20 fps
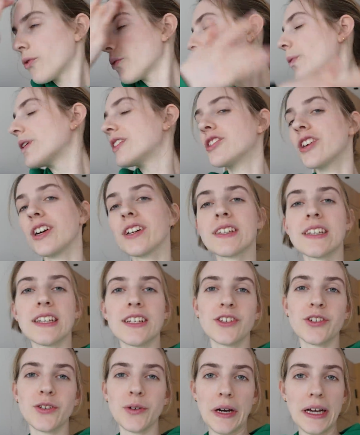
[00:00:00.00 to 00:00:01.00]
We just
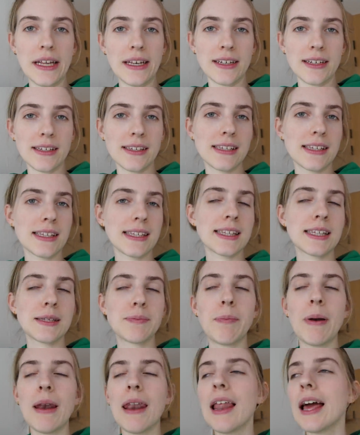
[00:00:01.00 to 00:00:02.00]
enjoyed a
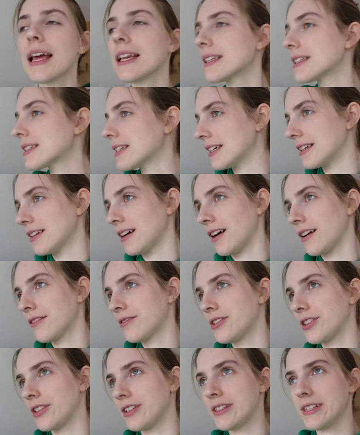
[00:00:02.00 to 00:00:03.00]
splendid
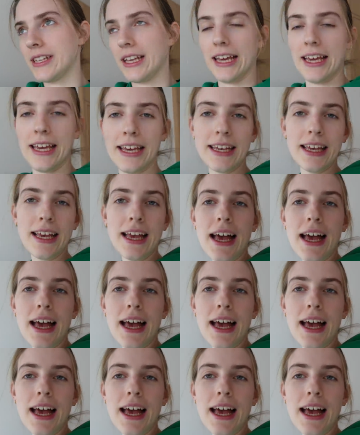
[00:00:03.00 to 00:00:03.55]
afternoon tea